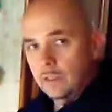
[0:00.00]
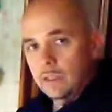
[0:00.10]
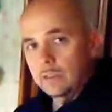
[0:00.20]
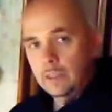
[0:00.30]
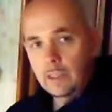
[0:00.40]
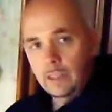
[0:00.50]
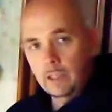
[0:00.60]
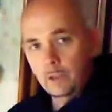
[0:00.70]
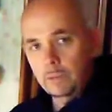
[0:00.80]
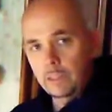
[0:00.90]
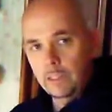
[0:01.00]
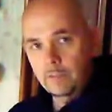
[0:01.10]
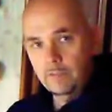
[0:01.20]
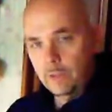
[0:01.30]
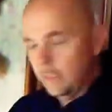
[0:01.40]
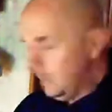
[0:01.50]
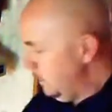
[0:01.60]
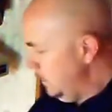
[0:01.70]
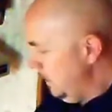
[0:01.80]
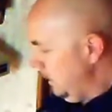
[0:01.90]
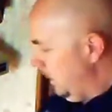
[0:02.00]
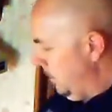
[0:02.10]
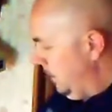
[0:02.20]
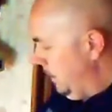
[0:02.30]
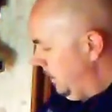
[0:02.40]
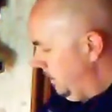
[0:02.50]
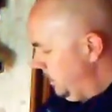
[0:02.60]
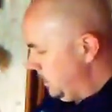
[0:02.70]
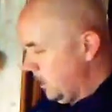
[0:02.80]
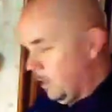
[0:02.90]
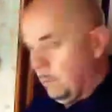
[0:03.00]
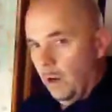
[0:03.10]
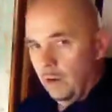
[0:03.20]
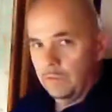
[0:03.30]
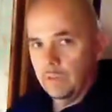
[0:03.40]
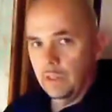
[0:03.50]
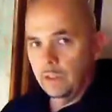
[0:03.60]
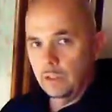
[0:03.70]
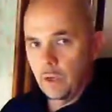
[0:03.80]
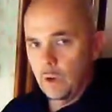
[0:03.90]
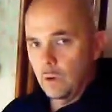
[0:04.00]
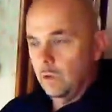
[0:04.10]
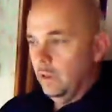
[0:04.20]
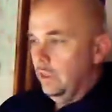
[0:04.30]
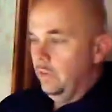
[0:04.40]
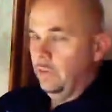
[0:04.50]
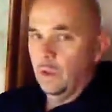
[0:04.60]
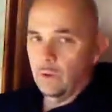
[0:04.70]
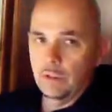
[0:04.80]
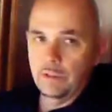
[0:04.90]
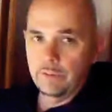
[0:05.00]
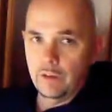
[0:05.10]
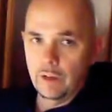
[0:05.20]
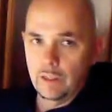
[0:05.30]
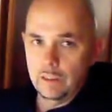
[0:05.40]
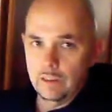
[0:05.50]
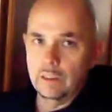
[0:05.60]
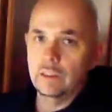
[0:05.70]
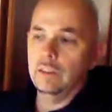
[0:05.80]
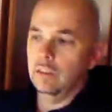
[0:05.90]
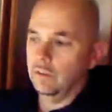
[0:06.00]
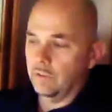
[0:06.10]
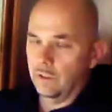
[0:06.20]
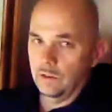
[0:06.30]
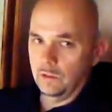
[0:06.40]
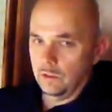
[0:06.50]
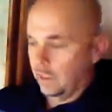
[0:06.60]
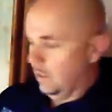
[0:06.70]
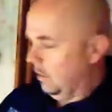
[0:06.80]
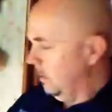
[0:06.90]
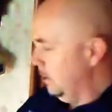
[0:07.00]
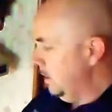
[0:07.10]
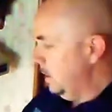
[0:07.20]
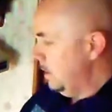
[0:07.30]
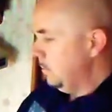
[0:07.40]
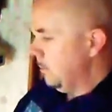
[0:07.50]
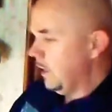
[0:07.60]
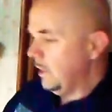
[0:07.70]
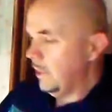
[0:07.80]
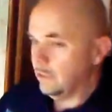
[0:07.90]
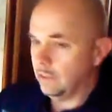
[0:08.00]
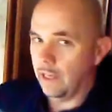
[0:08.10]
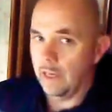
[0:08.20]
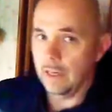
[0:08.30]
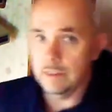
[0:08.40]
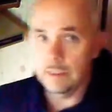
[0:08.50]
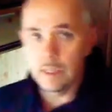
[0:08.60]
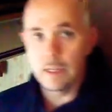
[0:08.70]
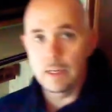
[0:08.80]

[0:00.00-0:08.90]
on, and it'll be lit for you. And then you shut them off. Then you know if you go to run your furnace will kick on. Mine actually has